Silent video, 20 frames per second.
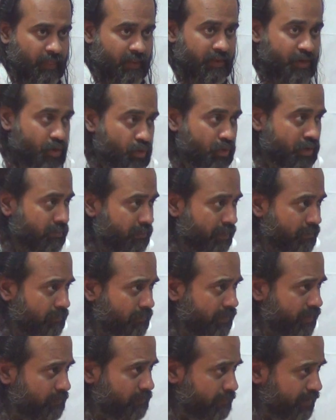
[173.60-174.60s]
You
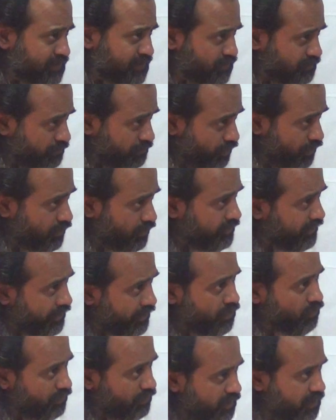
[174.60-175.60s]
remember much more than
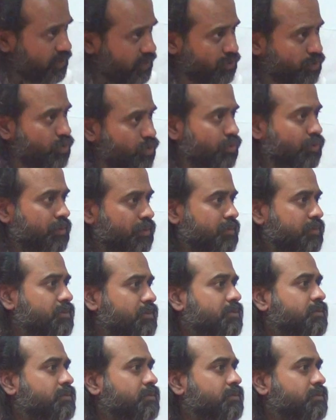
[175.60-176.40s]
you need to.